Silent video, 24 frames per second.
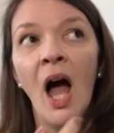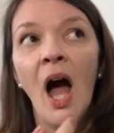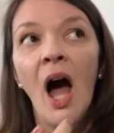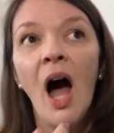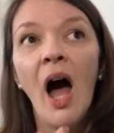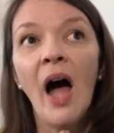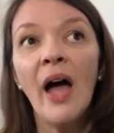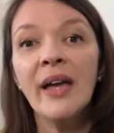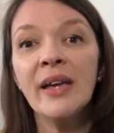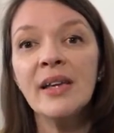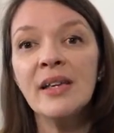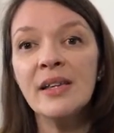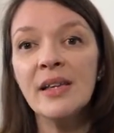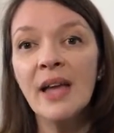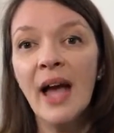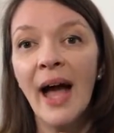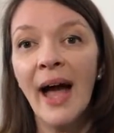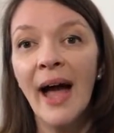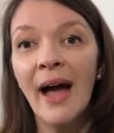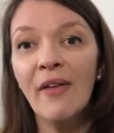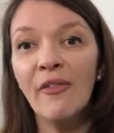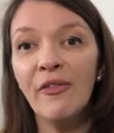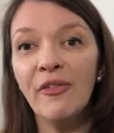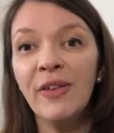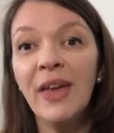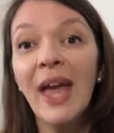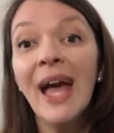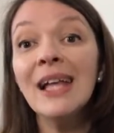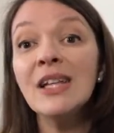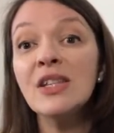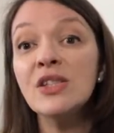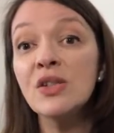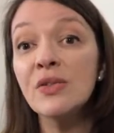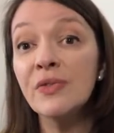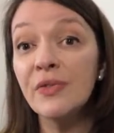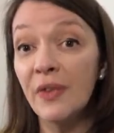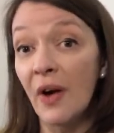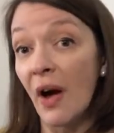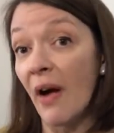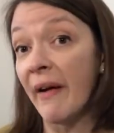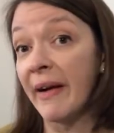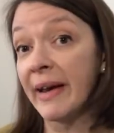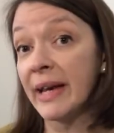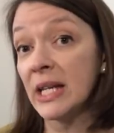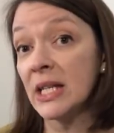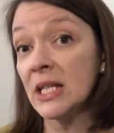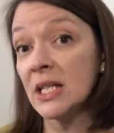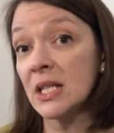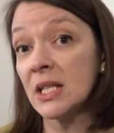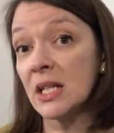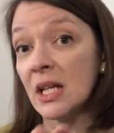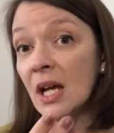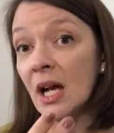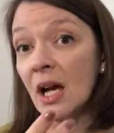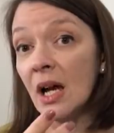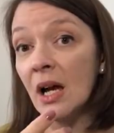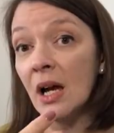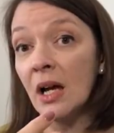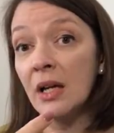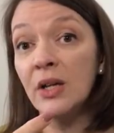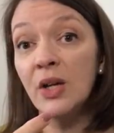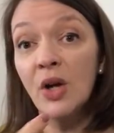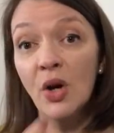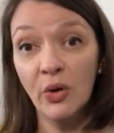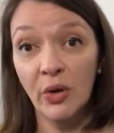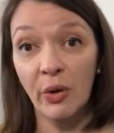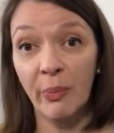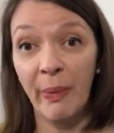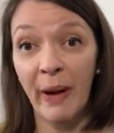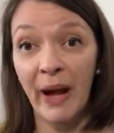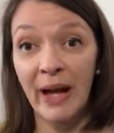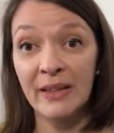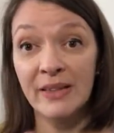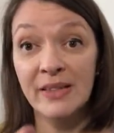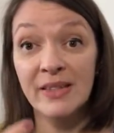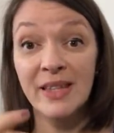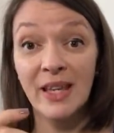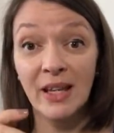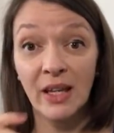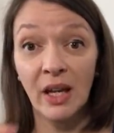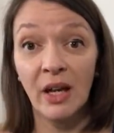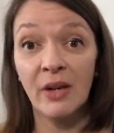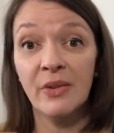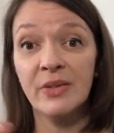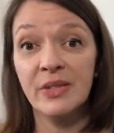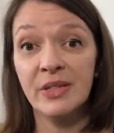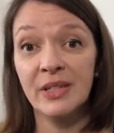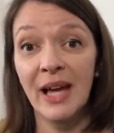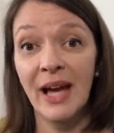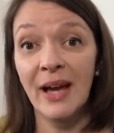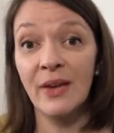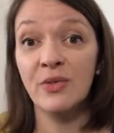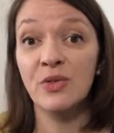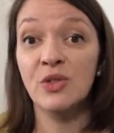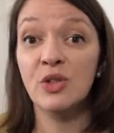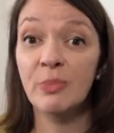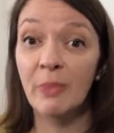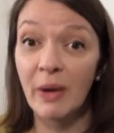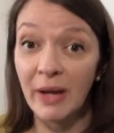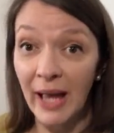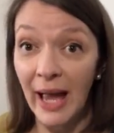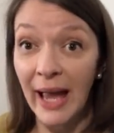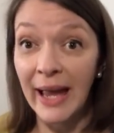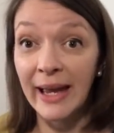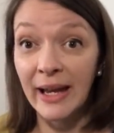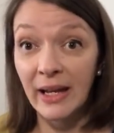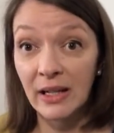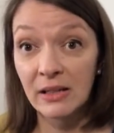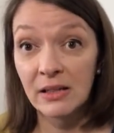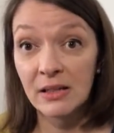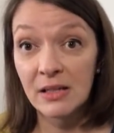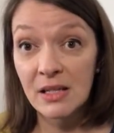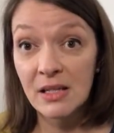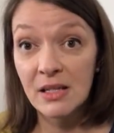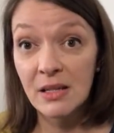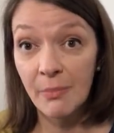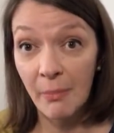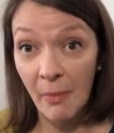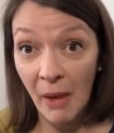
I have yet to find a yoga pants that goes down to my ankles.